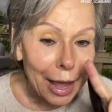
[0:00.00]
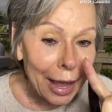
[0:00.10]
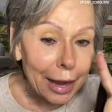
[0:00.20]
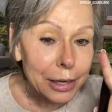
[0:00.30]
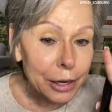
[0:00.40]

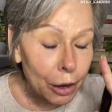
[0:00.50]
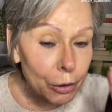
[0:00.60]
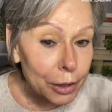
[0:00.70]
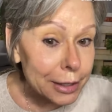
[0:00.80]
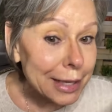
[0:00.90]

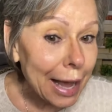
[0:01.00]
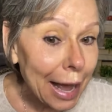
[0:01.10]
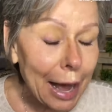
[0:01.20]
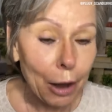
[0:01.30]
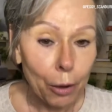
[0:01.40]
notice
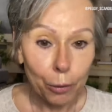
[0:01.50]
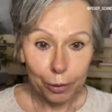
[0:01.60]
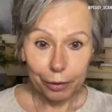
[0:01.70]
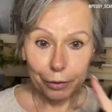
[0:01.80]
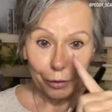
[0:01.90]
how
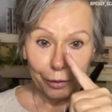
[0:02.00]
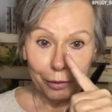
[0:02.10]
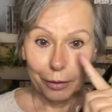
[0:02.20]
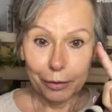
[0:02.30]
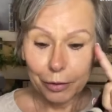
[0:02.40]

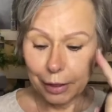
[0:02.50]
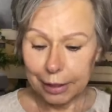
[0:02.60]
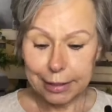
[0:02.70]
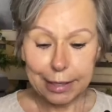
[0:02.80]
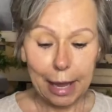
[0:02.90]
the
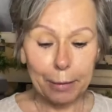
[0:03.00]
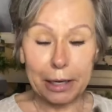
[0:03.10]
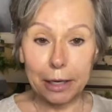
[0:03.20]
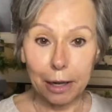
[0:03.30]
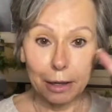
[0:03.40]
salmon
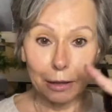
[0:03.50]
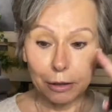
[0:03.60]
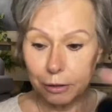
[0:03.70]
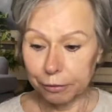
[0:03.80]
color